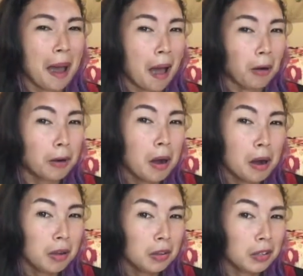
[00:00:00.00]

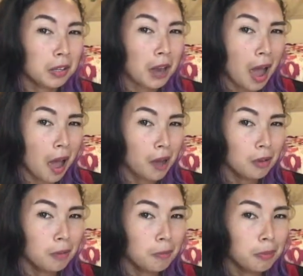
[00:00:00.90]
alcohol could
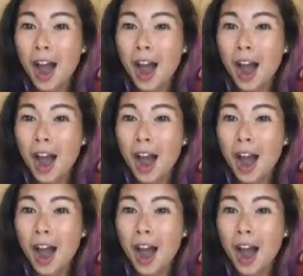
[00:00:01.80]
help.